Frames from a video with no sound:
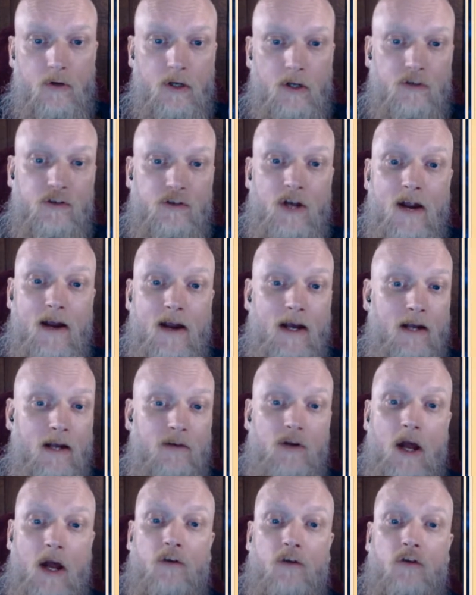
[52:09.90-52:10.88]
and
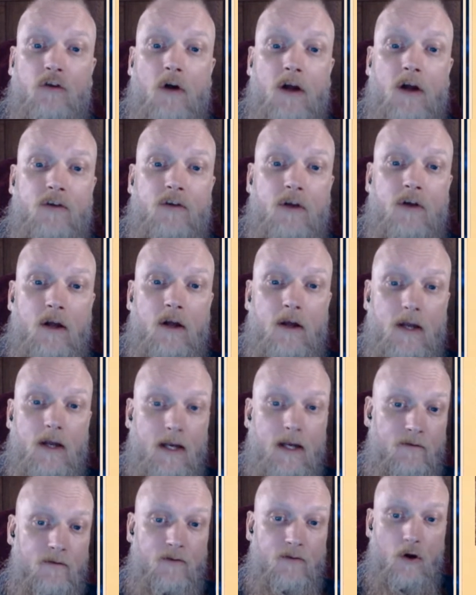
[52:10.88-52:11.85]
sharing and trying to
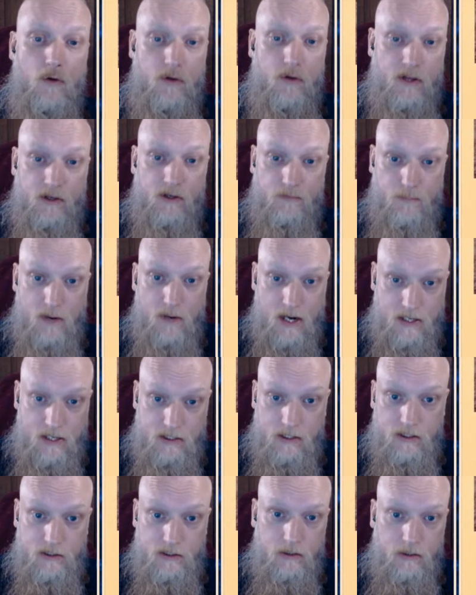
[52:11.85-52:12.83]
invoke this
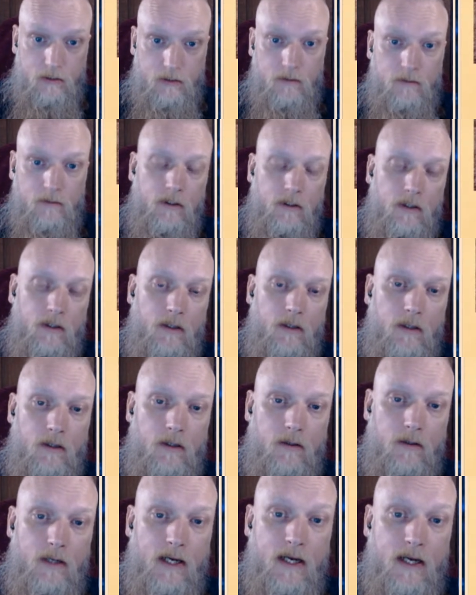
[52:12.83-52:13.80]
practice
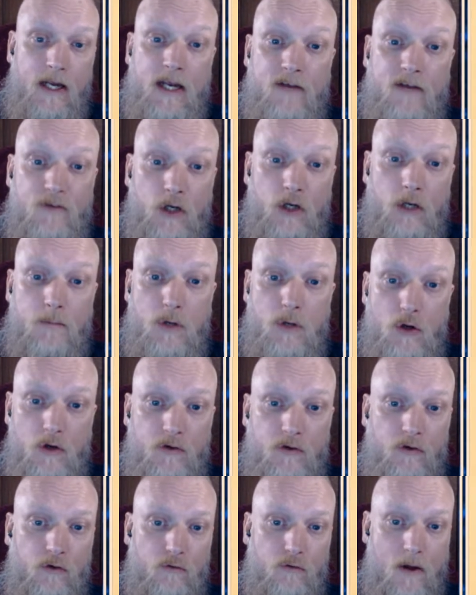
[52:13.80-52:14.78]
in heathen
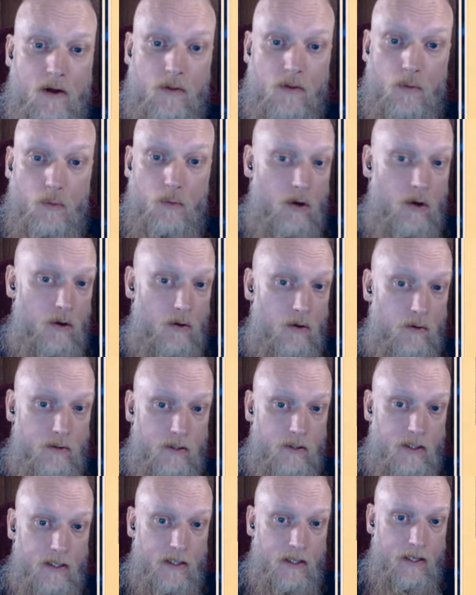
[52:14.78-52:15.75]
communities around the
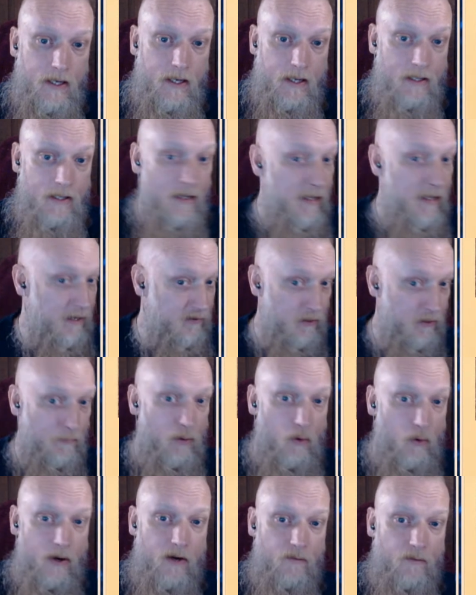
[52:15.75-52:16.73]
world, then that's the
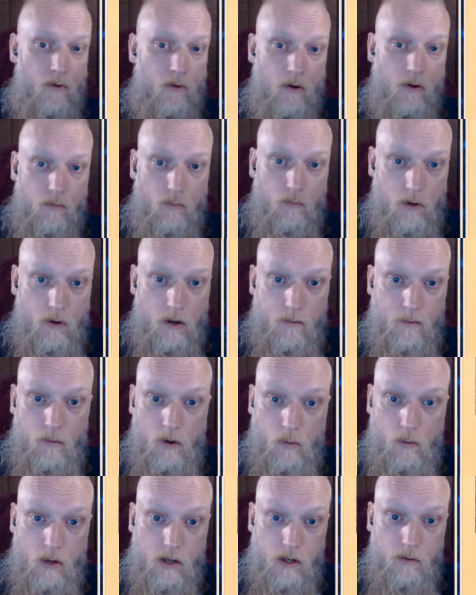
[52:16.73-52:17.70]
point of what
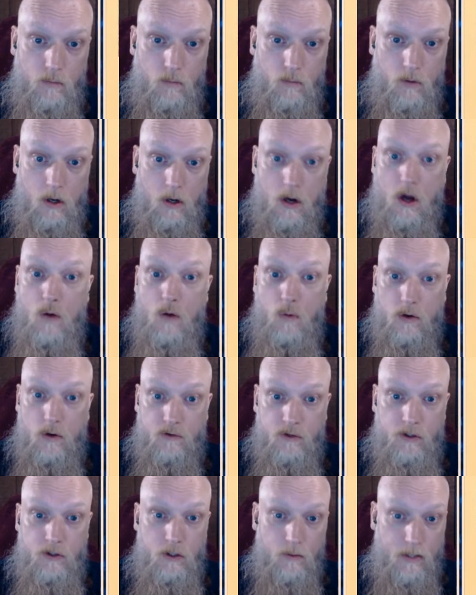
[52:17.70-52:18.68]
I want
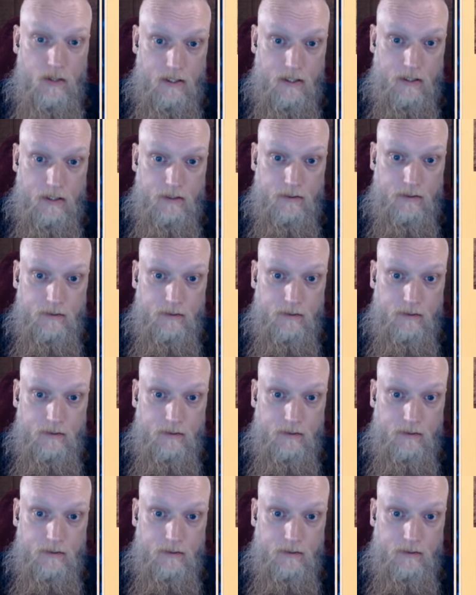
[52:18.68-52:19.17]
to do here.